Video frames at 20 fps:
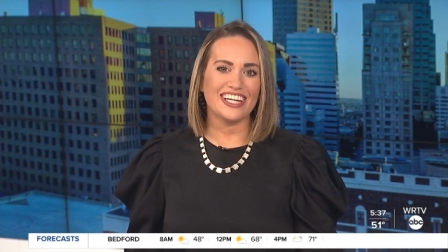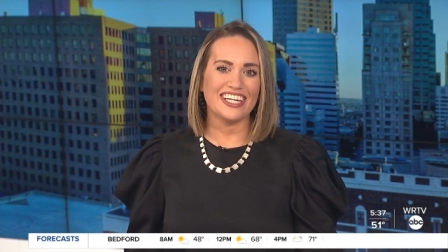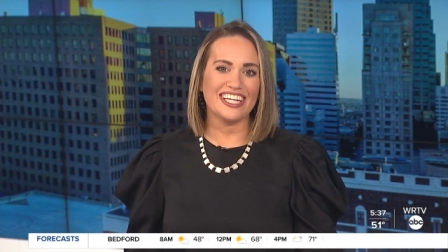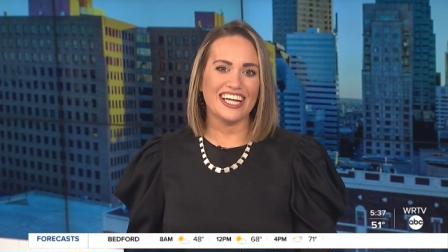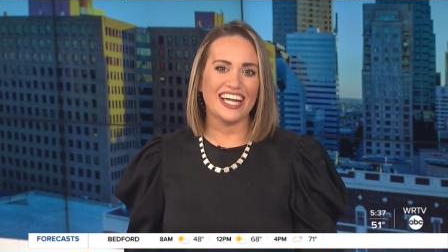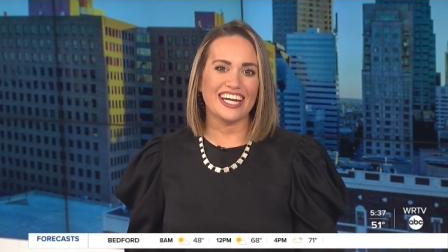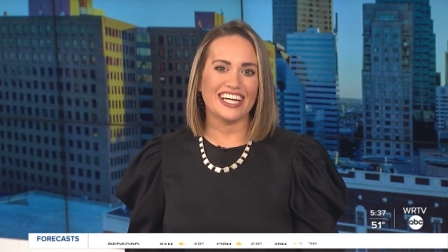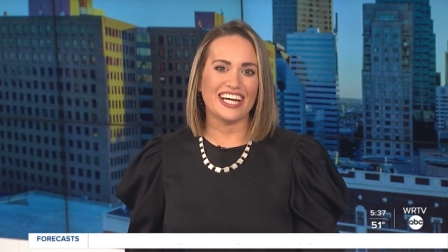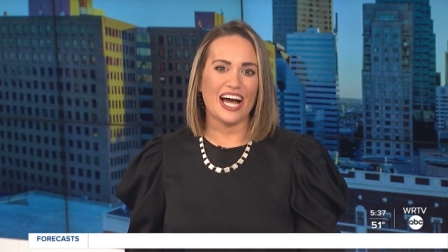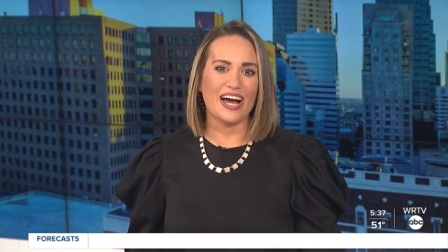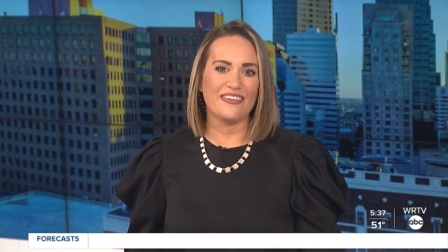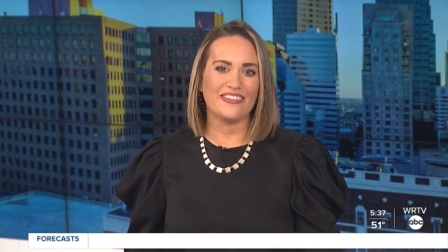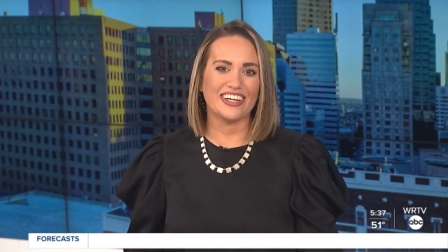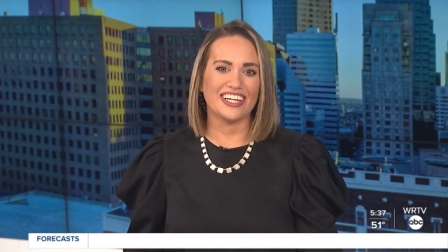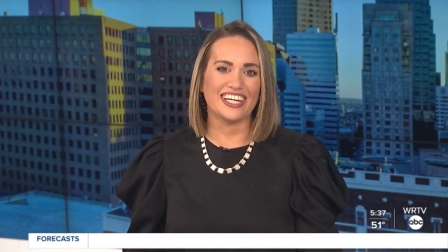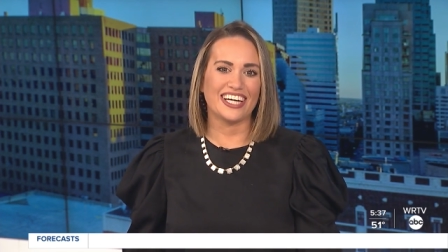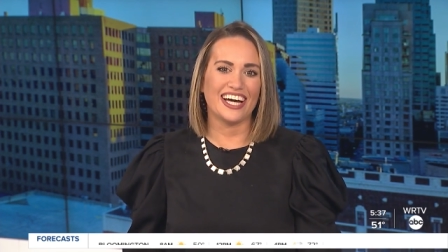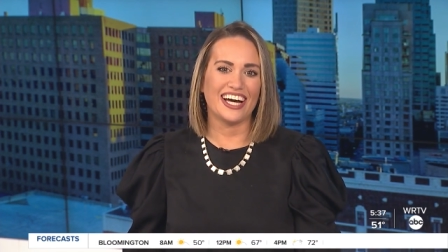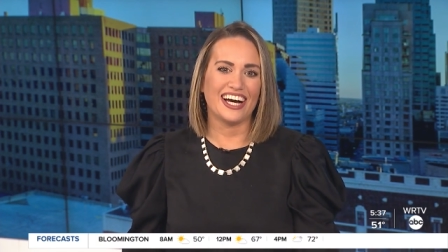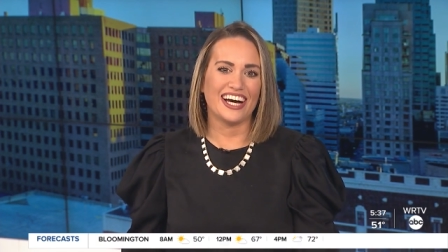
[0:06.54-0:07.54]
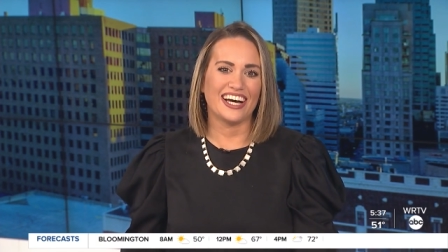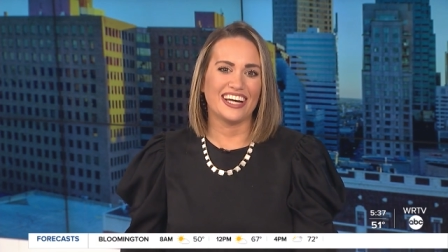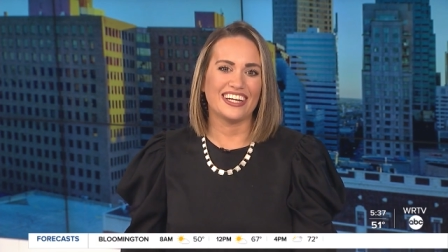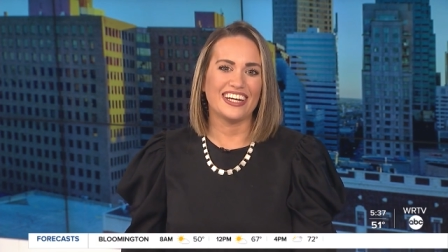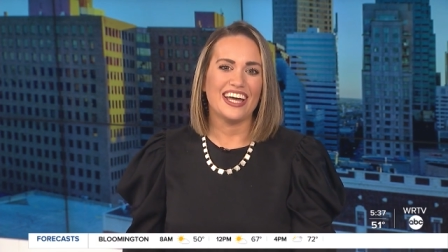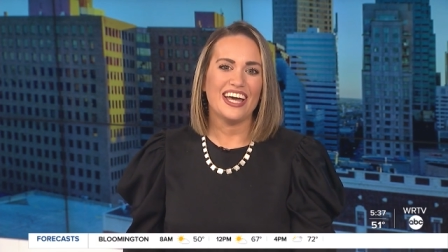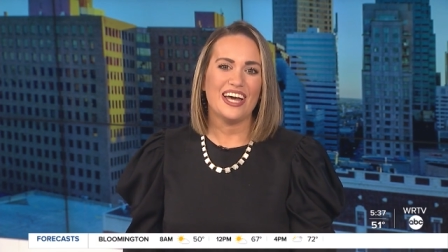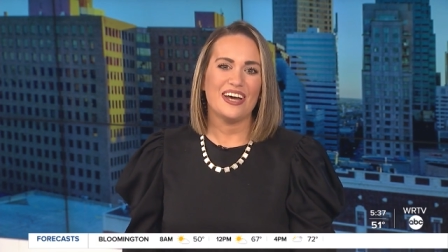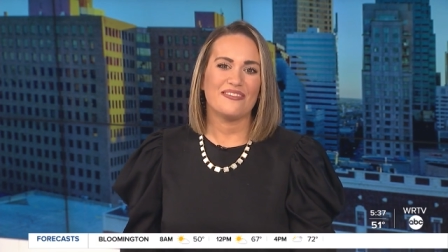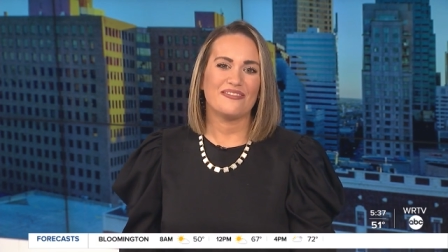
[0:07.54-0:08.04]
Indiana Comic
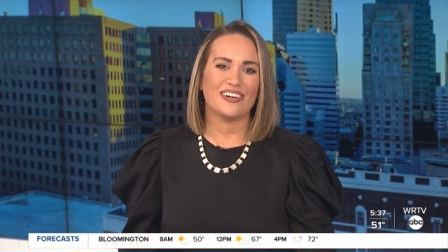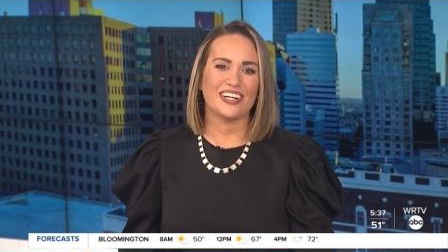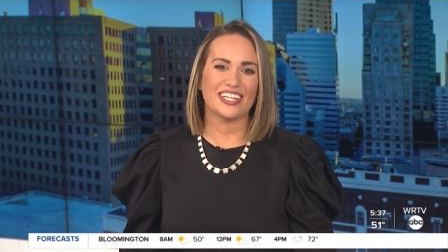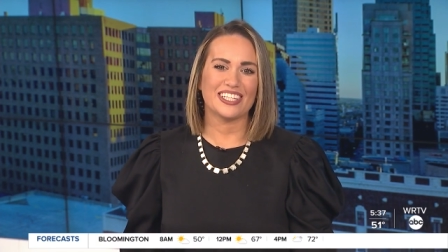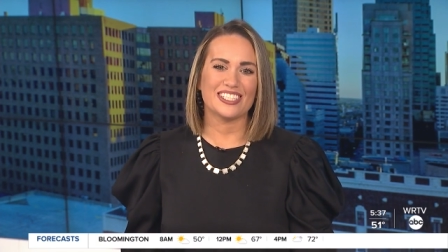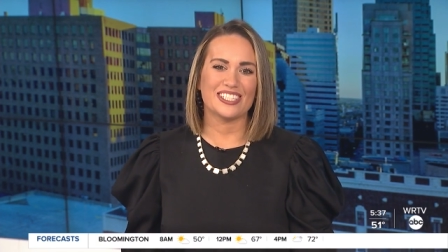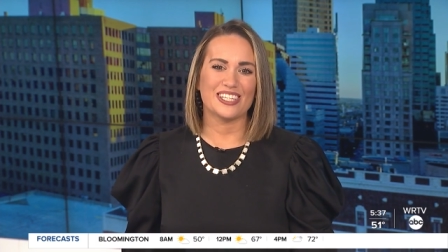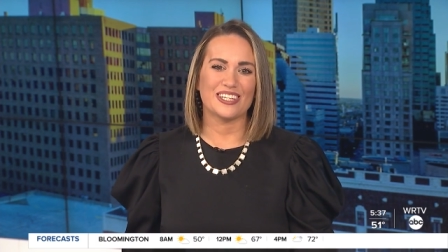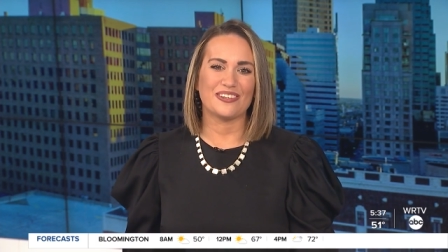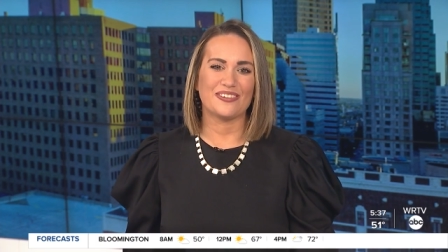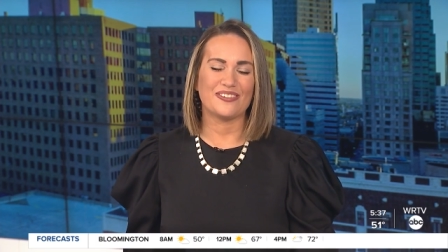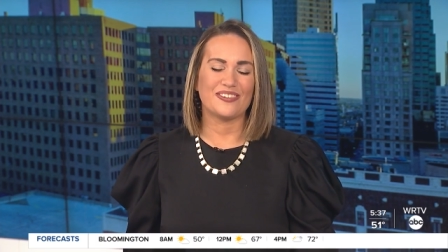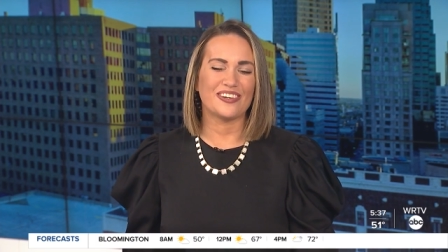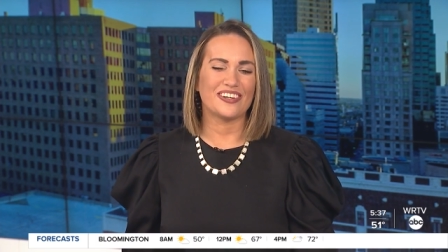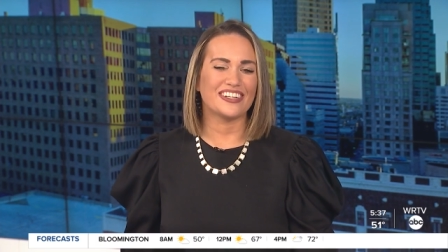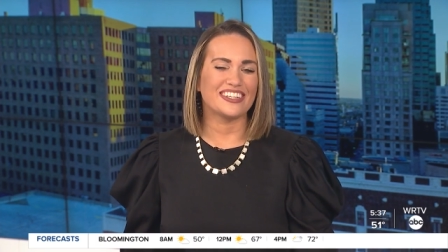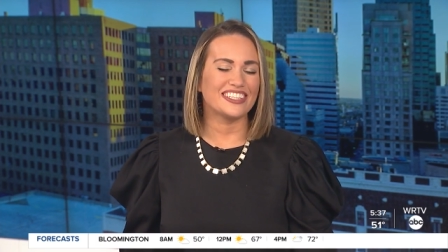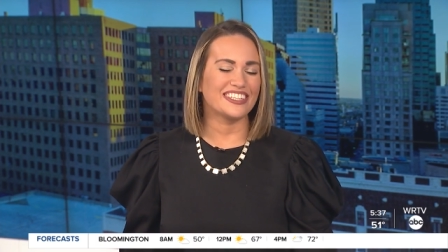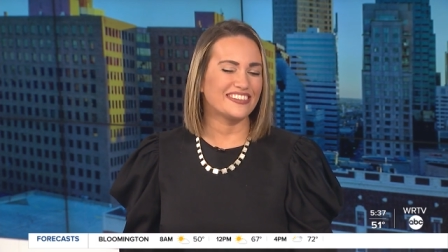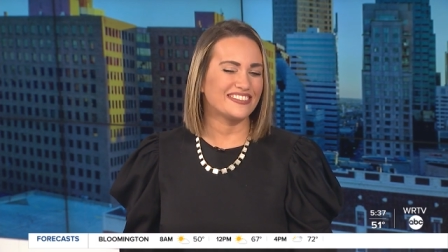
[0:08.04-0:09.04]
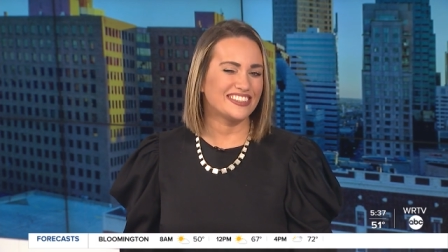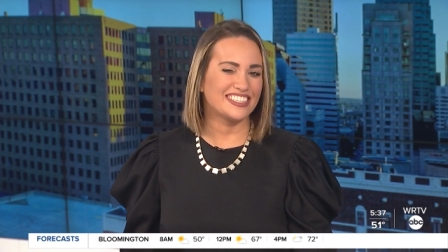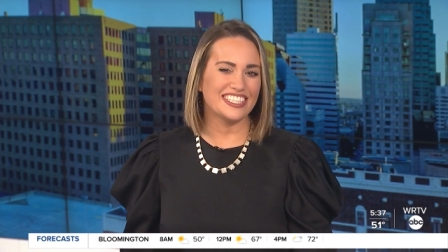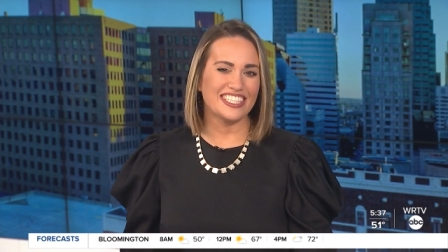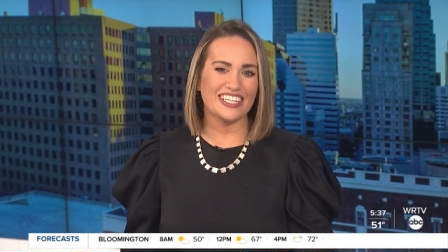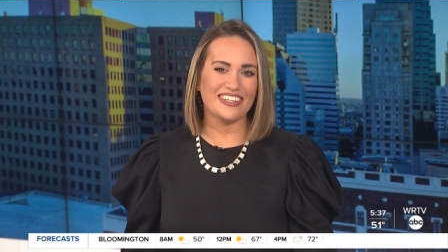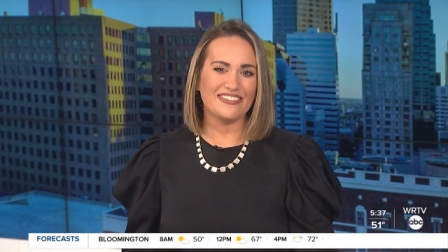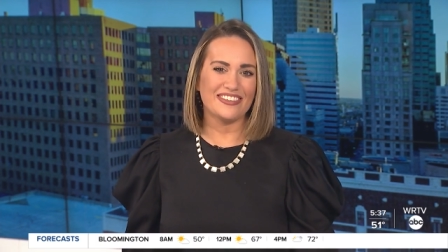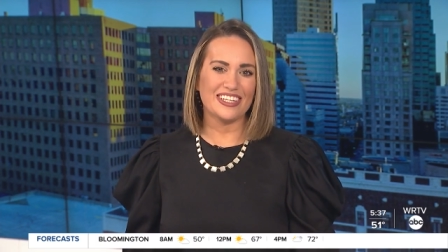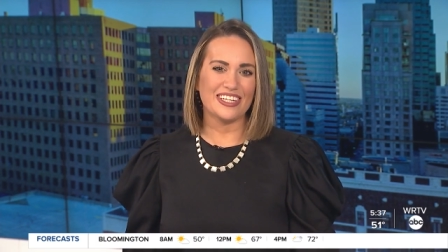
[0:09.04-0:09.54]
Con brings the world of
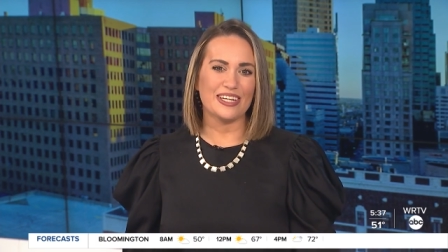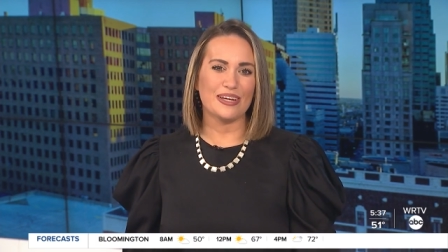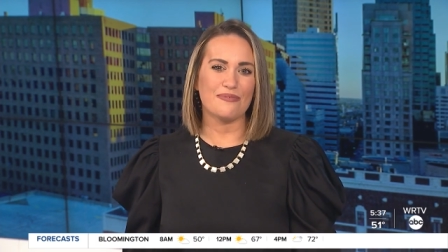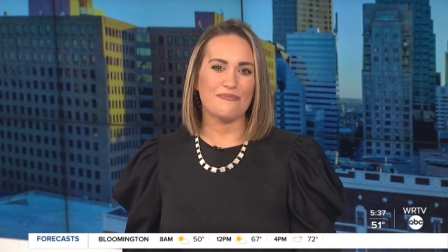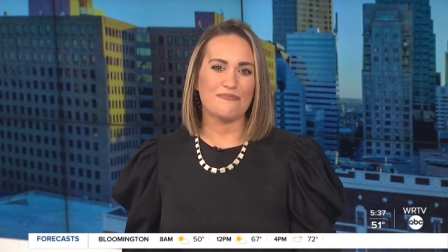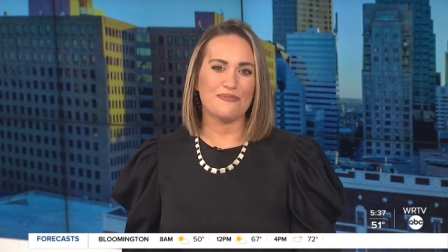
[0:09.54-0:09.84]
TV,